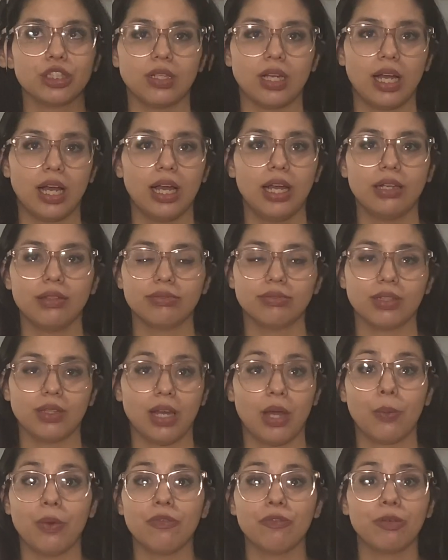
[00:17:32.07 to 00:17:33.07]

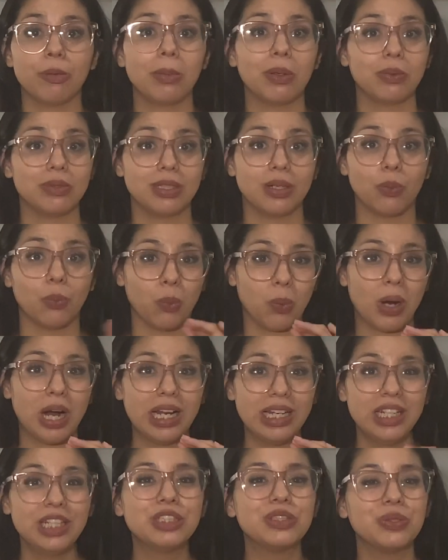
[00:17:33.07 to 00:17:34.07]
I went from a
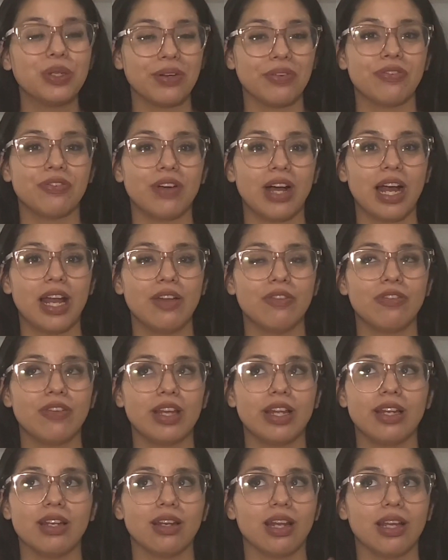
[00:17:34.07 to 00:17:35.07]
1 to a 5
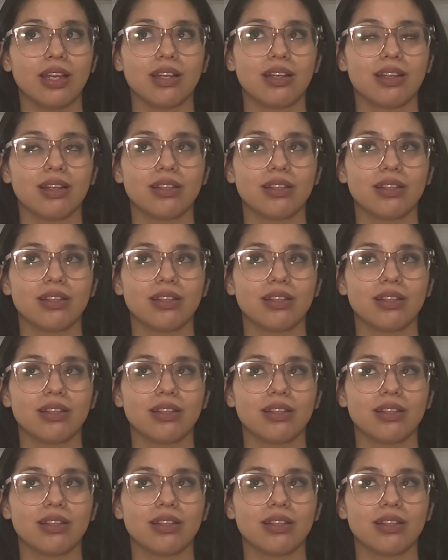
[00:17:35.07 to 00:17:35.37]
in like